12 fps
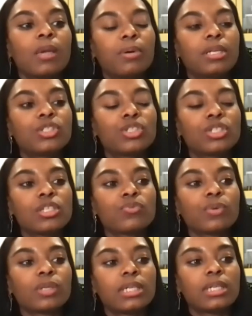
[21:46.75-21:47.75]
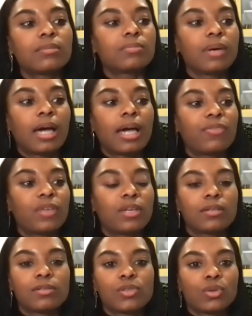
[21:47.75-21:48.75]
But it just is really, I
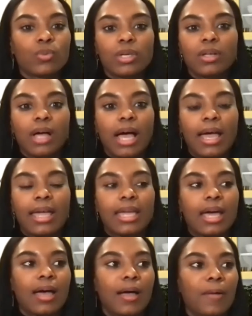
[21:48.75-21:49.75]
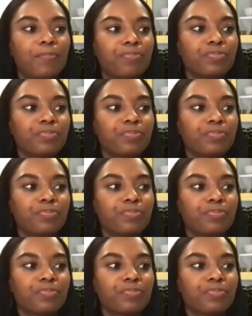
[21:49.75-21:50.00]
think, surreal. I um,